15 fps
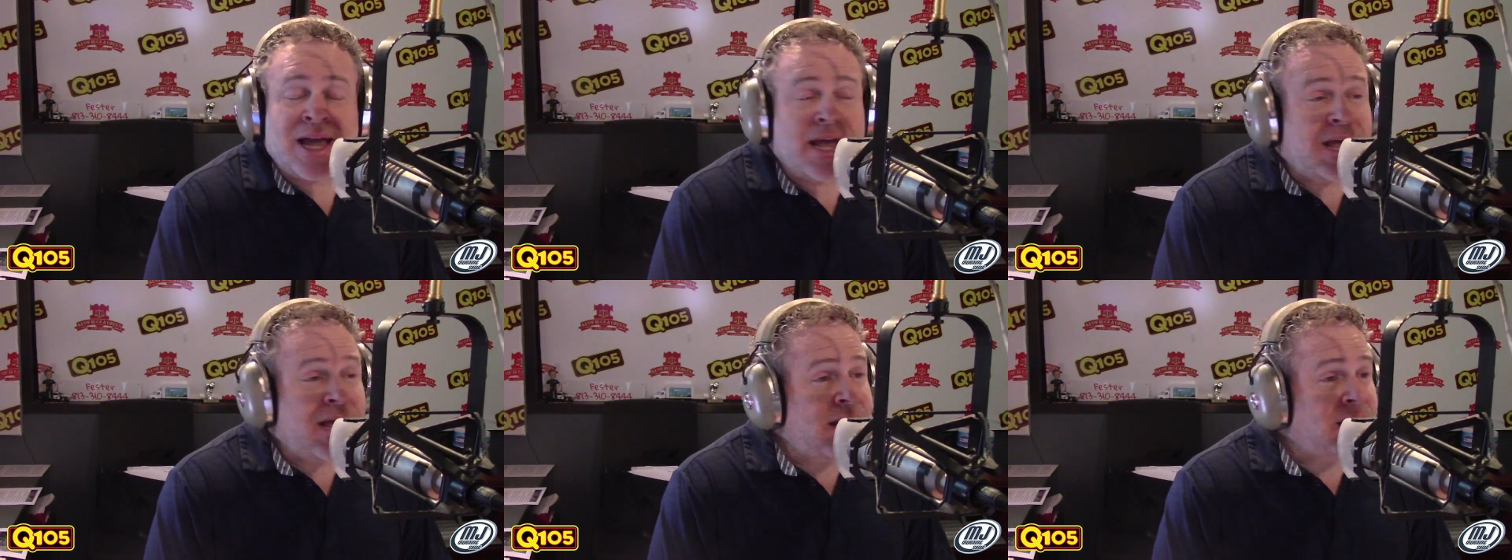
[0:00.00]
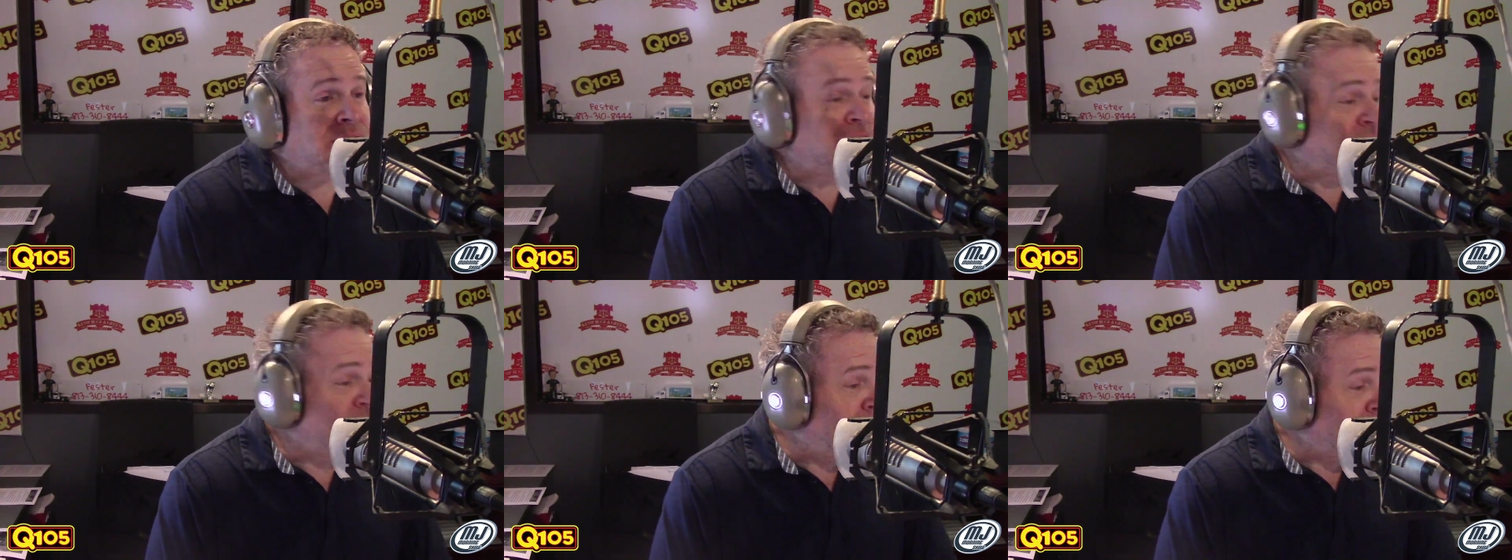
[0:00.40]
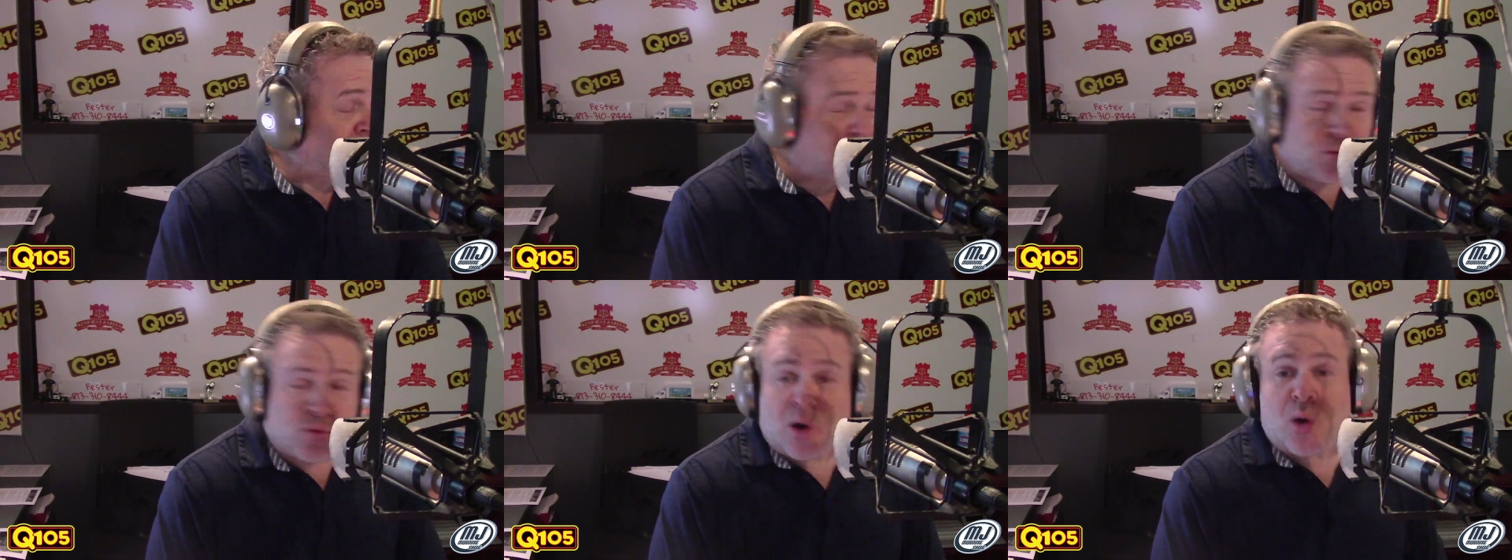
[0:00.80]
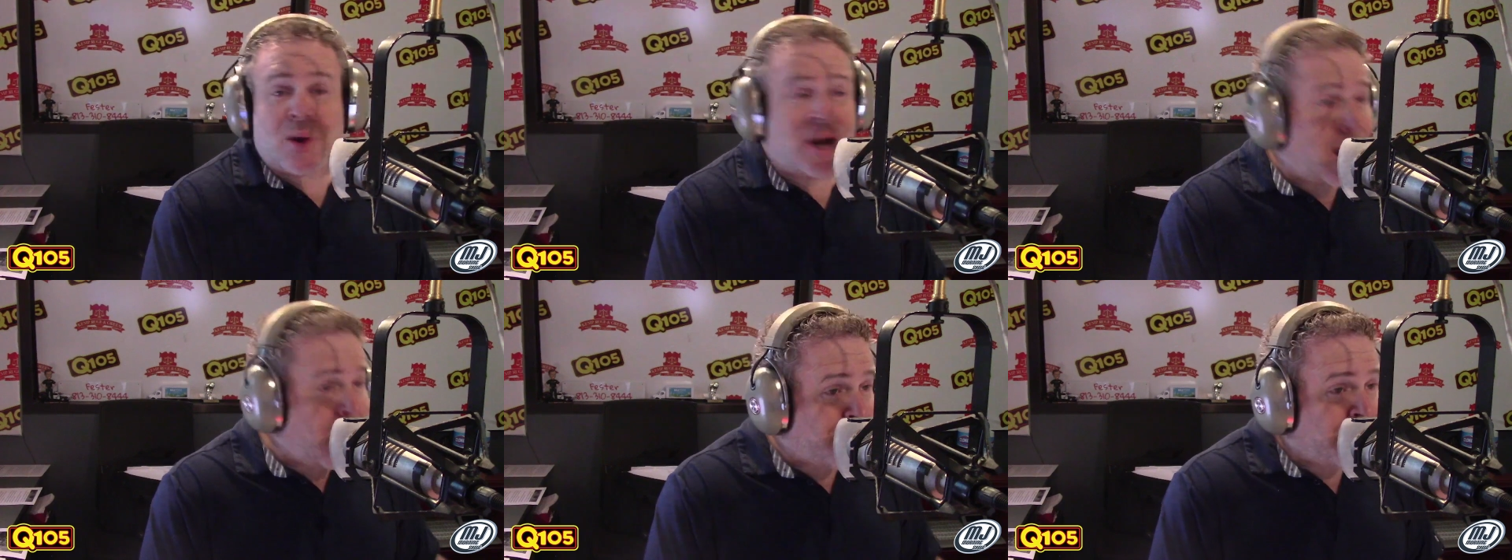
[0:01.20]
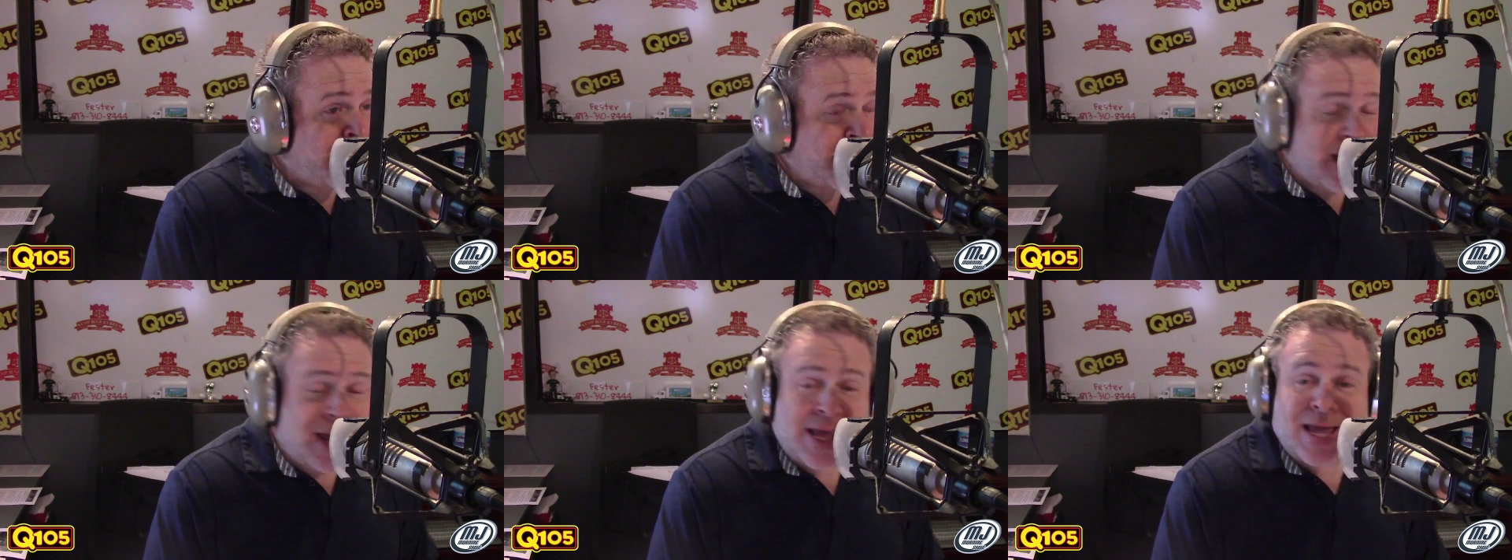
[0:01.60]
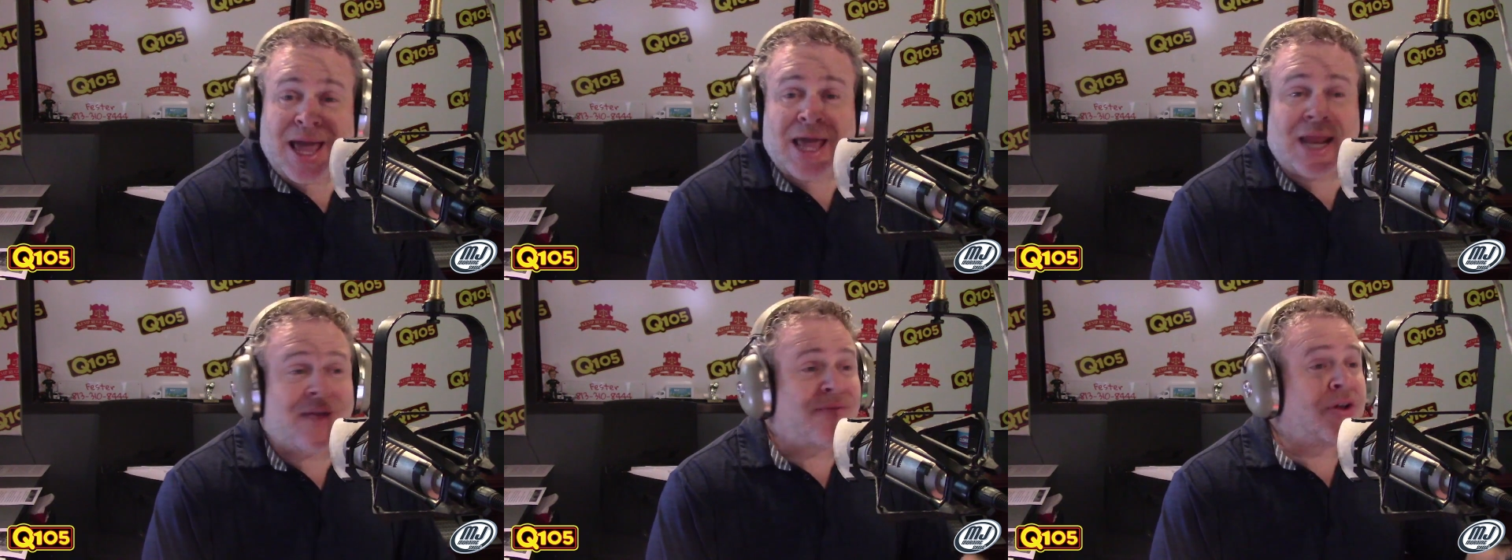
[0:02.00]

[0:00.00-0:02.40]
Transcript: He's just throwing up. He can't